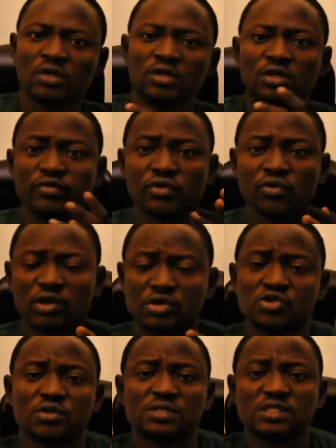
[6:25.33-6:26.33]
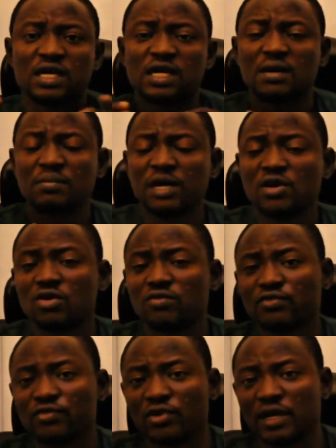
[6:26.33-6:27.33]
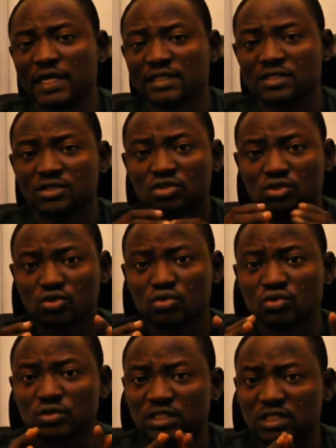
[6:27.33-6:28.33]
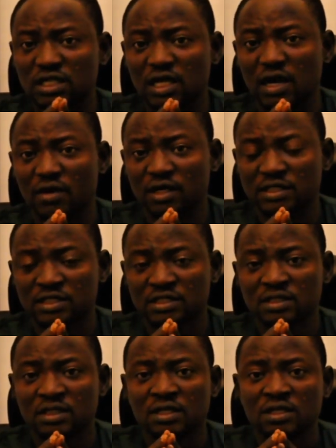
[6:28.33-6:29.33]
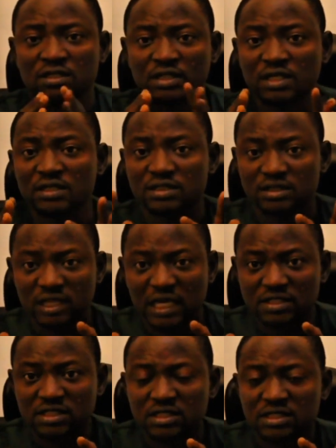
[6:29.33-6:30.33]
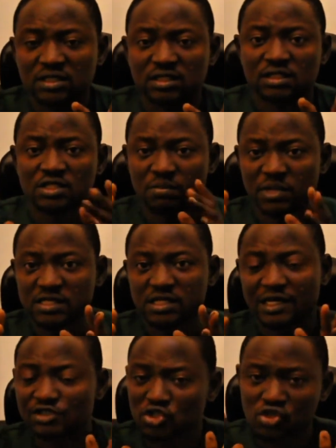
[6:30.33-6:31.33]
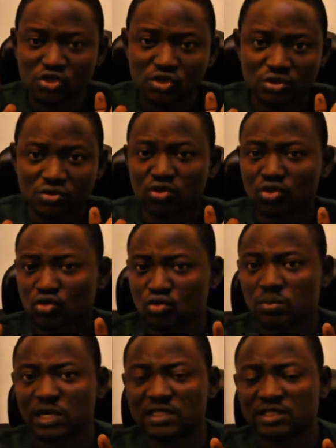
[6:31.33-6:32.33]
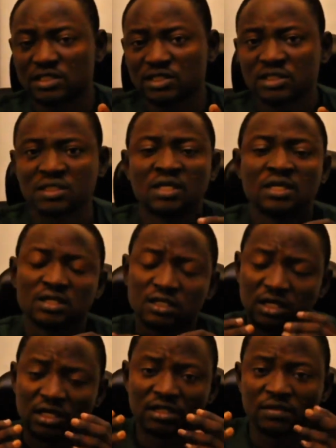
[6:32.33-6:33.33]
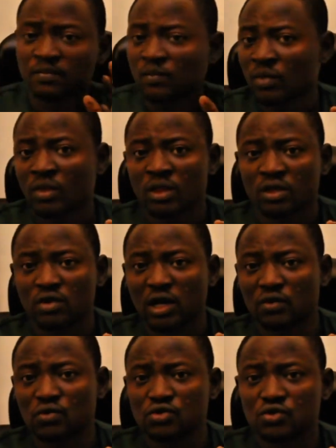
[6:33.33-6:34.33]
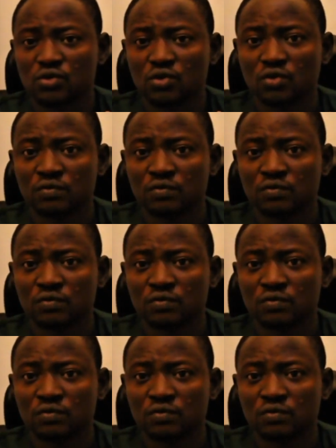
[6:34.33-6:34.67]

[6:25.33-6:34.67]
if you want something that can back up for like 2 to 3 hours, then that is better. Just use 2 batteries, then you are good to go.